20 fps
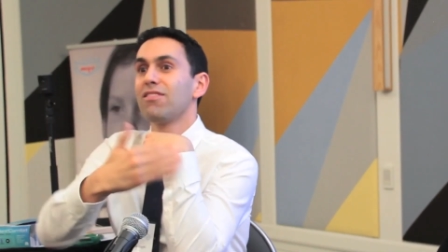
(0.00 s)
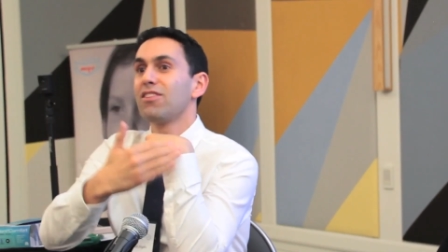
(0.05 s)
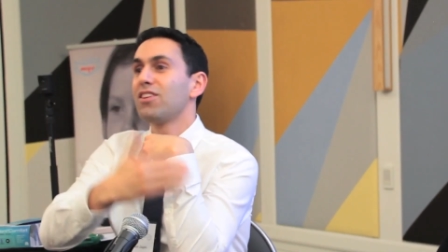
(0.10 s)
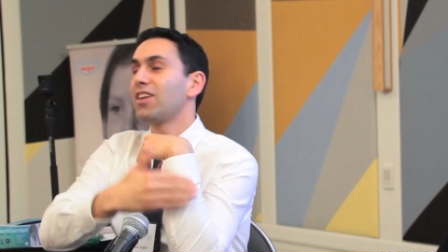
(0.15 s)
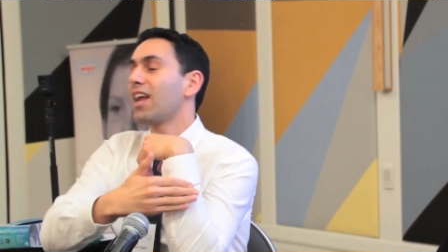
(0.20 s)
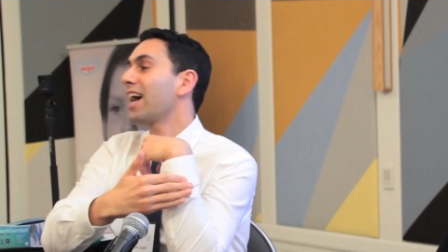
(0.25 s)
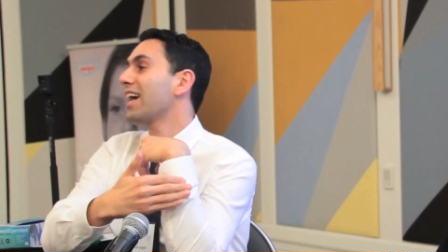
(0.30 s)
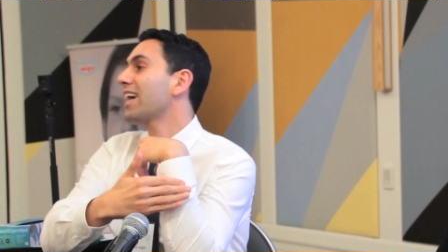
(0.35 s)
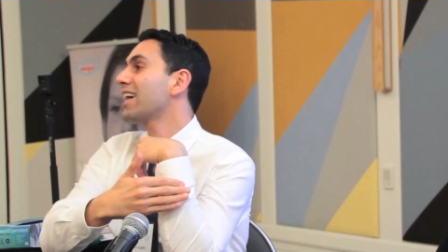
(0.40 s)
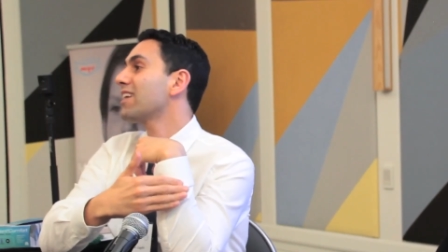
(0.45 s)

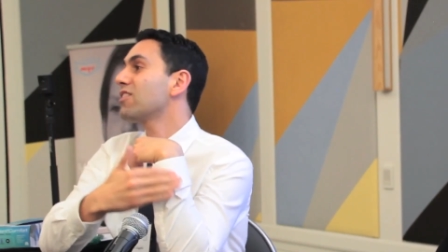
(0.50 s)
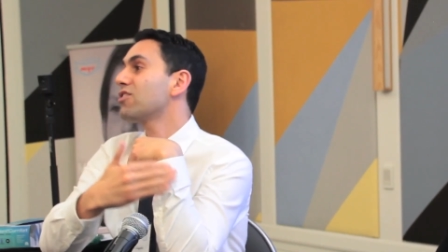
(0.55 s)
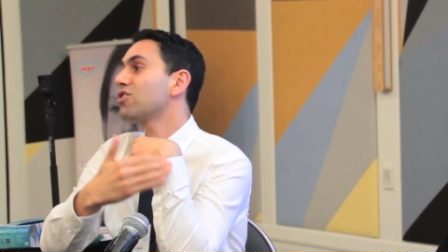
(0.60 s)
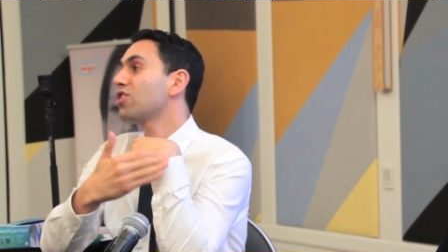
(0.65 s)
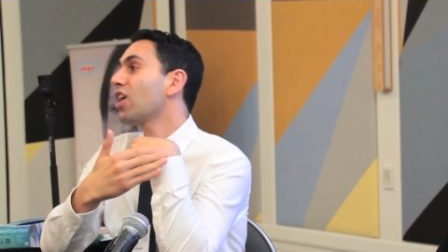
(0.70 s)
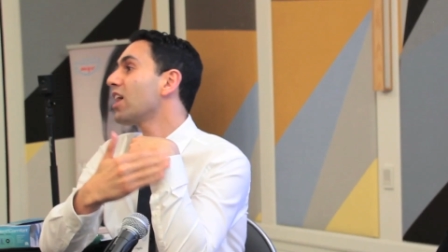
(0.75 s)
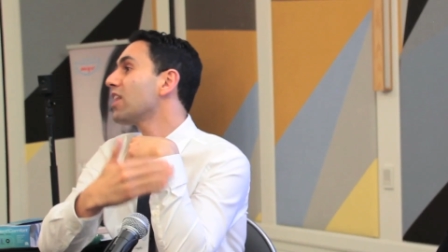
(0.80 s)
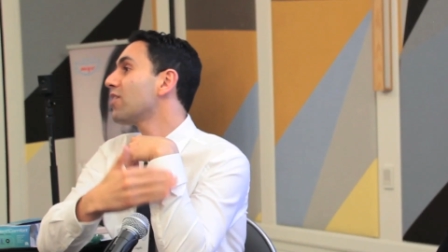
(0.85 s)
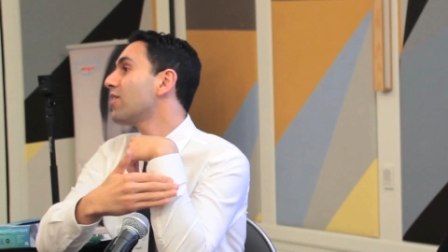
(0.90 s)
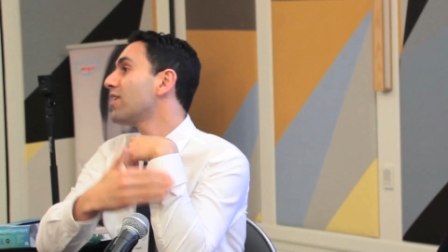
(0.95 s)
not going to
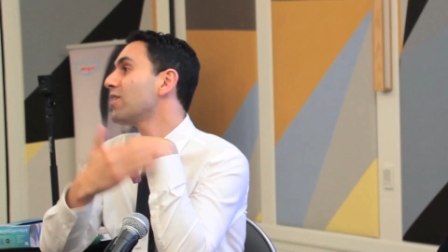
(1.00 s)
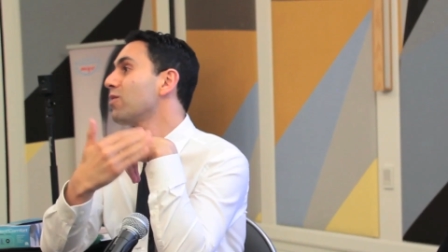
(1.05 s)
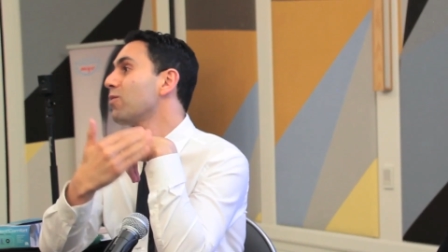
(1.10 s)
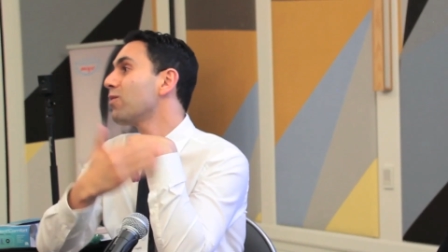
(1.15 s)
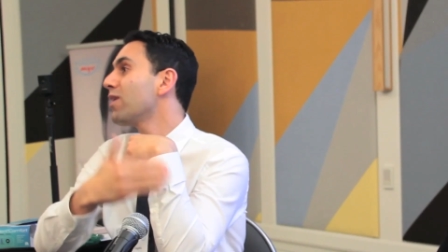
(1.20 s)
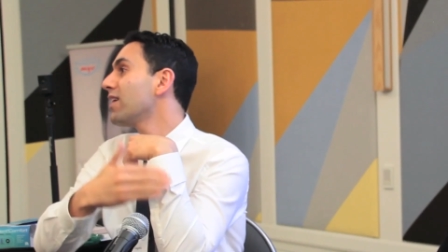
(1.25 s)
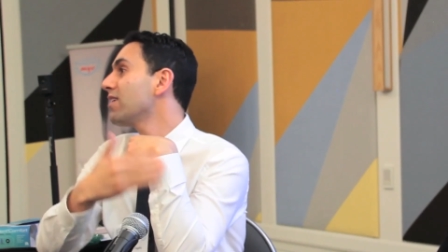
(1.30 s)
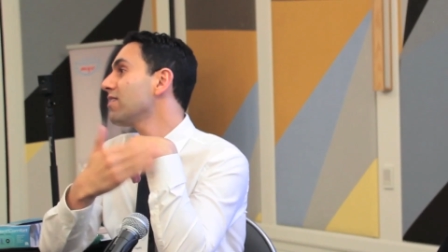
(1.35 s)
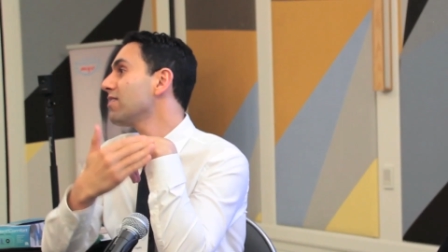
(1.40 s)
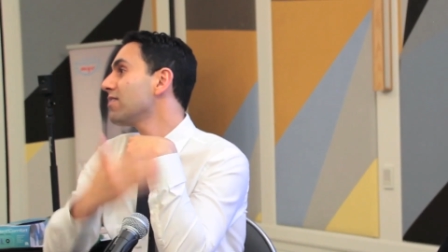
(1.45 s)
tolerate it
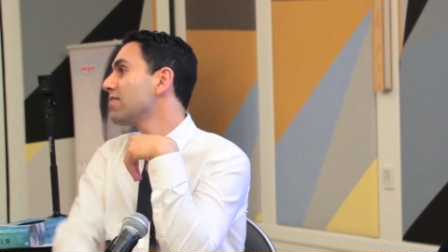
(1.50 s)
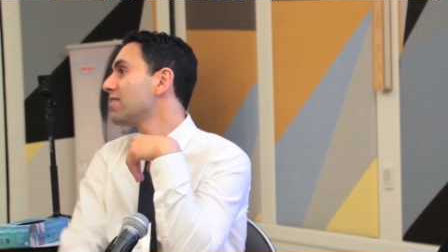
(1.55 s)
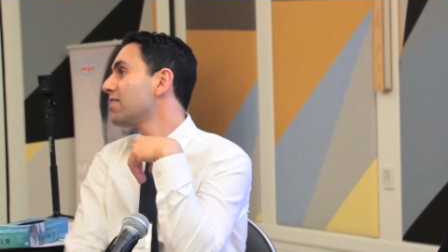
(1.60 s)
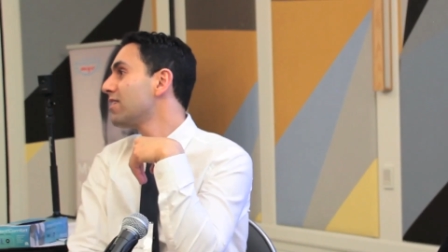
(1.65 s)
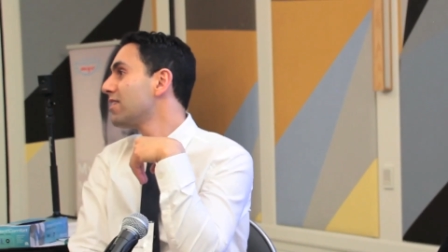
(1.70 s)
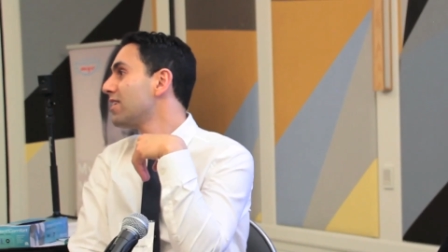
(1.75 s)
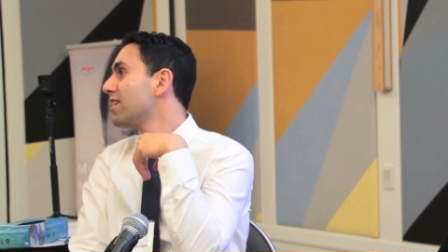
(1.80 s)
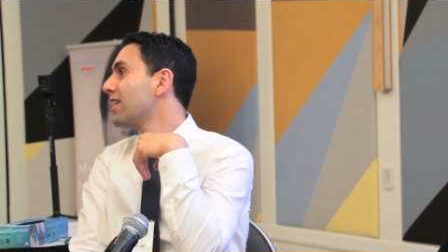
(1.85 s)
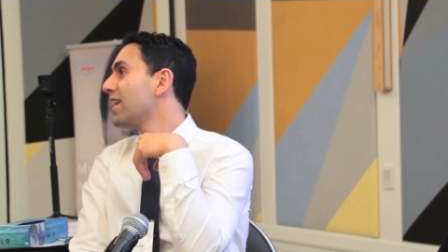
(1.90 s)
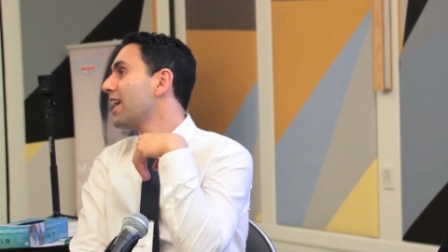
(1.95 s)
well,
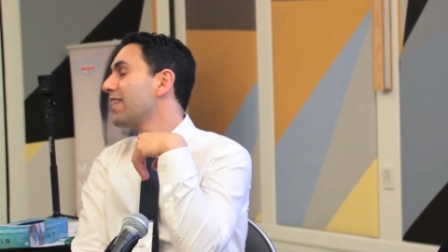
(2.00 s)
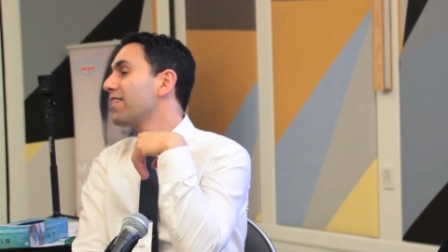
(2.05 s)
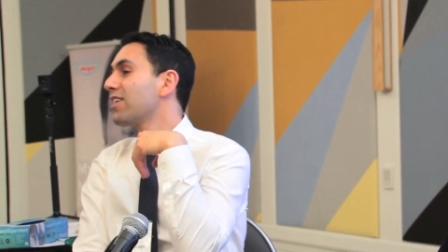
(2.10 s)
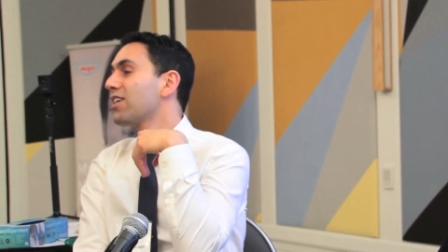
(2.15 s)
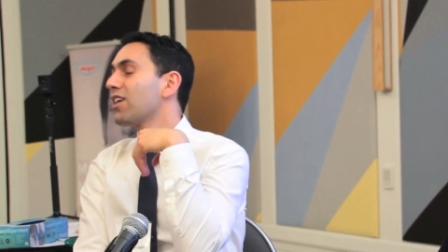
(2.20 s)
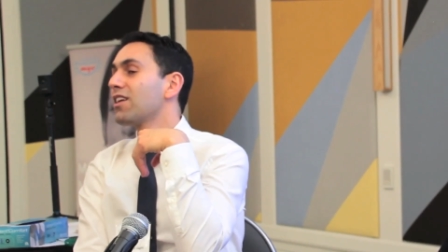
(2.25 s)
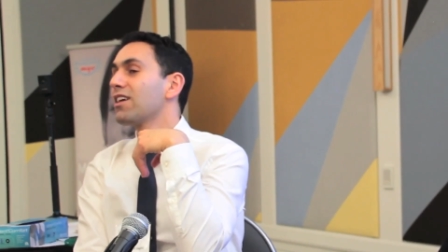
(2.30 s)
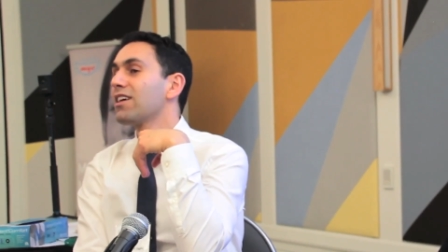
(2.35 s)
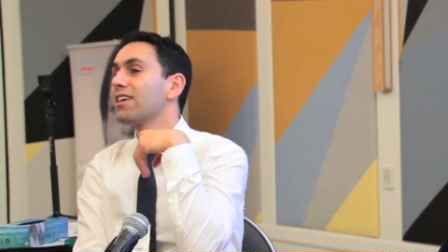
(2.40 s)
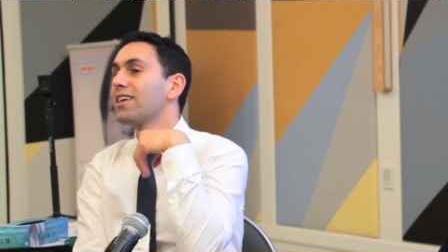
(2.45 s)
and they're
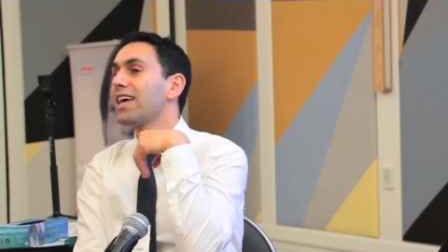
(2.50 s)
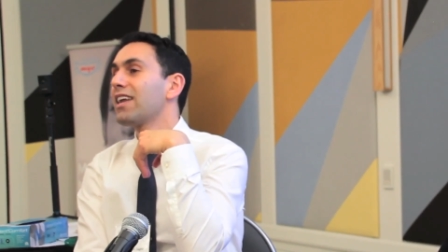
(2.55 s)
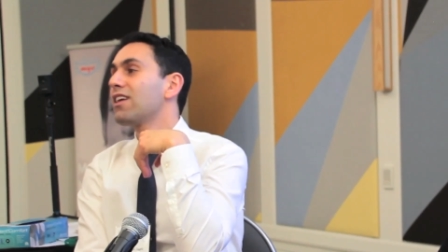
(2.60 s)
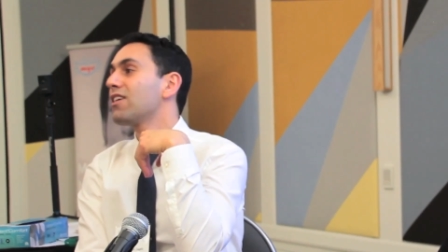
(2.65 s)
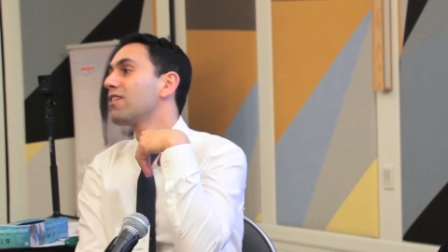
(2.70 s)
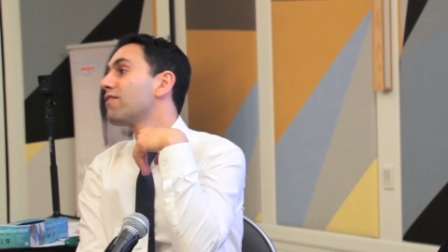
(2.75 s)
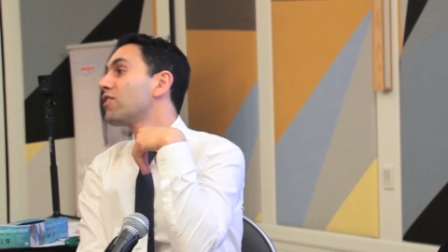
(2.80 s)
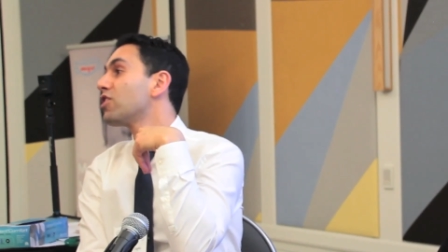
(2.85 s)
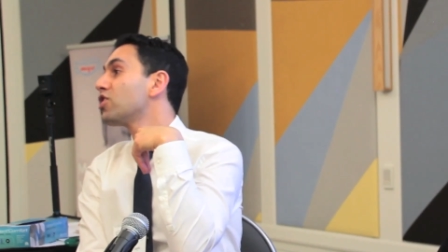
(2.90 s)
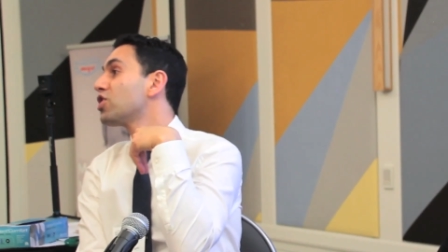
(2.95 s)
going to get an
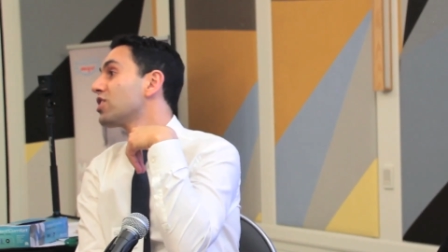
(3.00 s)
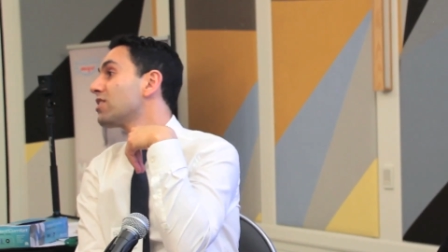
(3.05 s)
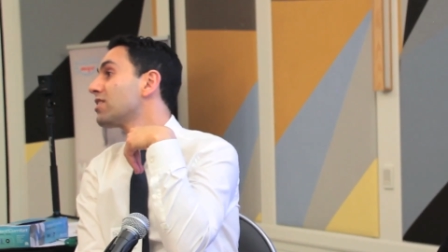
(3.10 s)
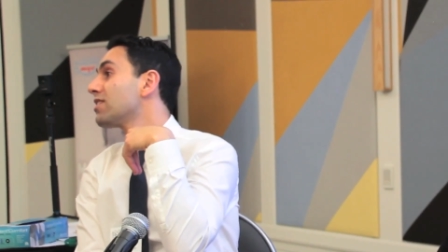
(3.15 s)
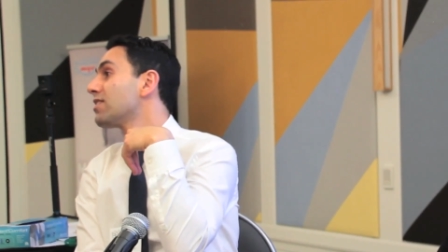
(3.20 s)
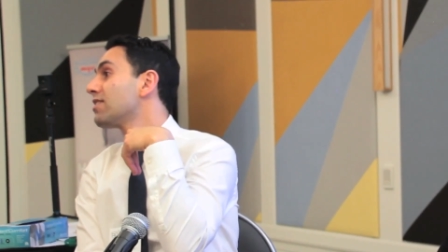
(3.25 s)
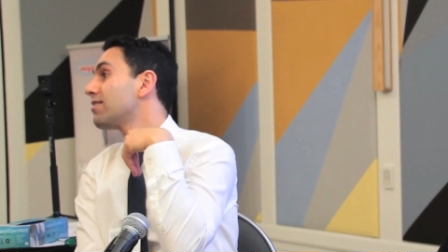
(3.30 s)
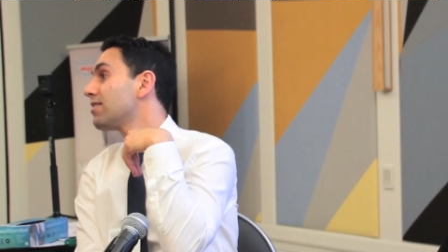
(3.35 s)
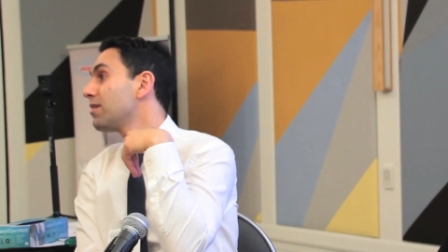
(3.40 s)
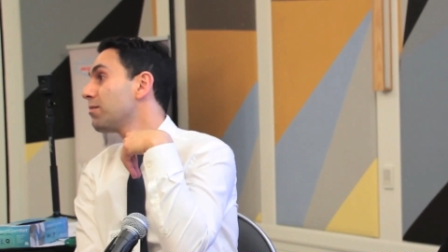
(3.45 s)
aversion to
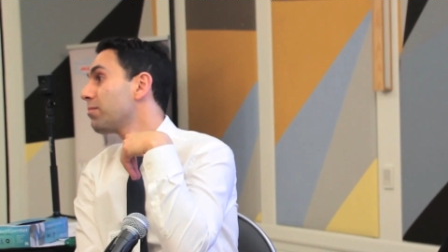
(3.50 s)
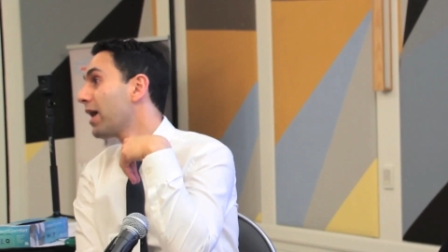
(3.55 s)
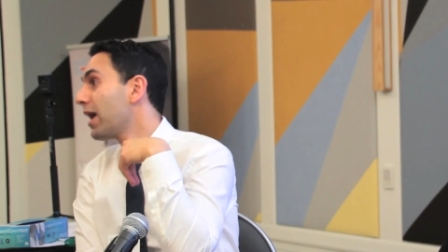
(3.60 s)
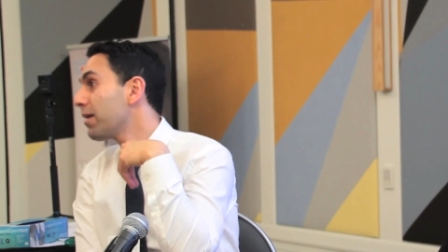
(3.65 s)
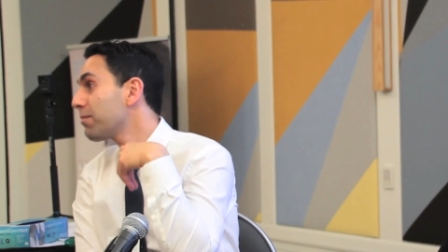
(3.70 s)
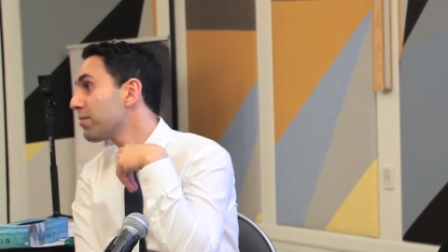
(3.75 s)
the CPAP.